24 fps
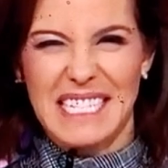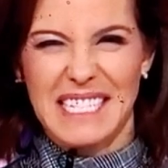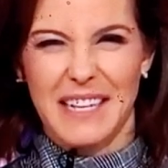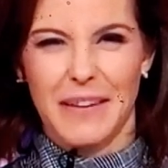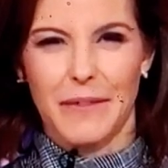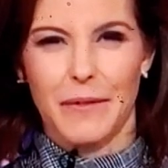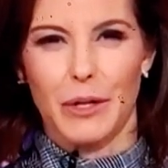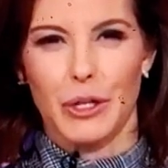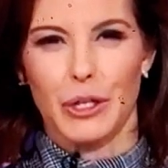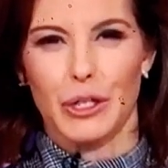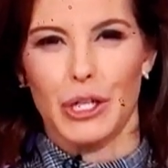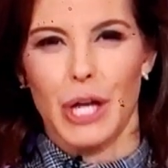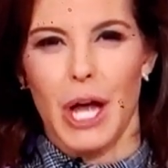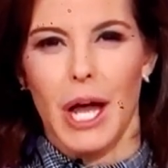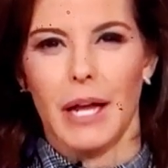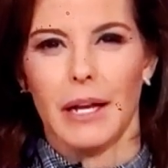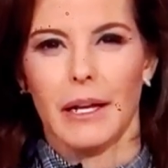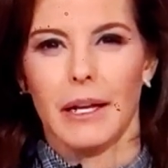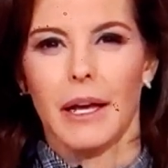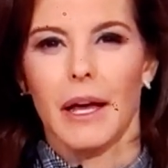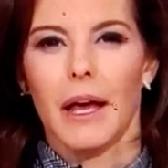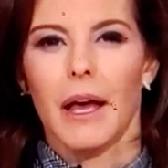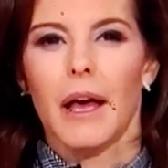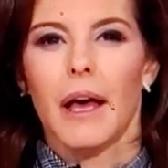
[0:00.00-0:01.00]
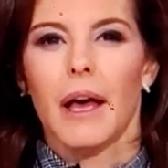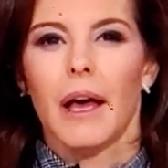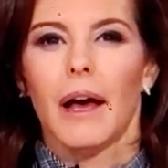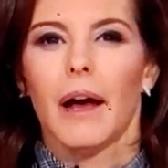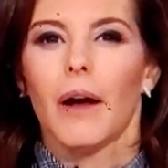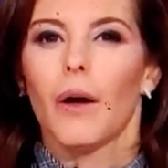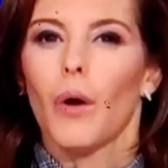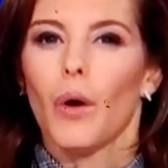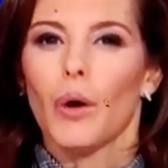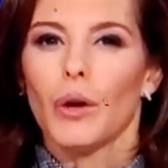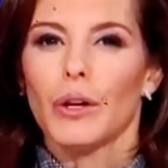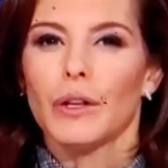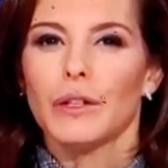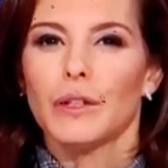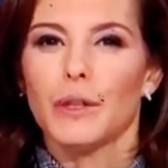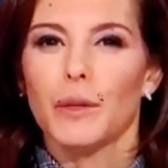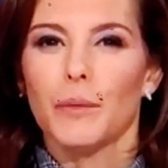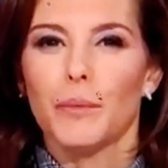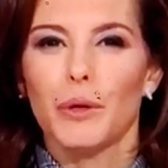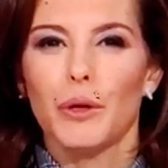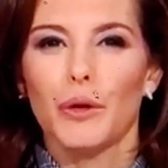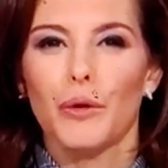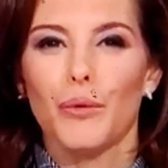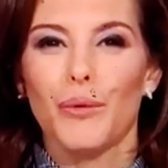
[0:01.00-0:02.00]
let's give it a shot. According to
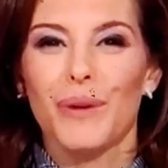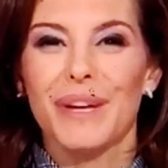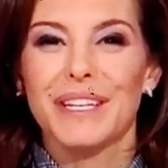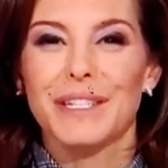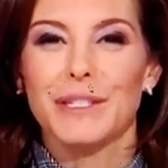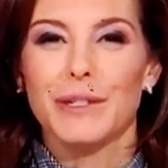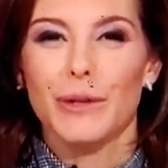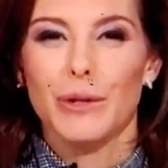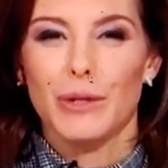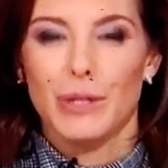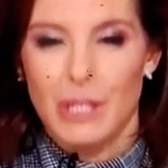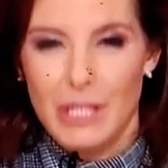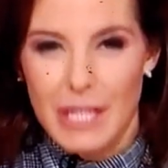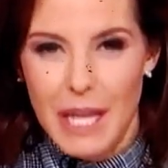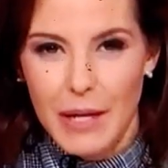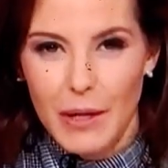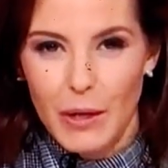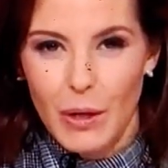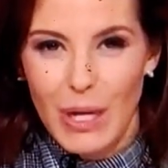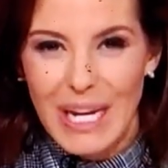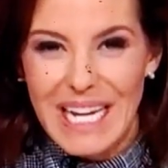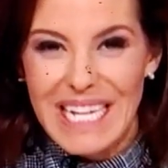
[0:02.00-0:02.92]
the Pew Research Center,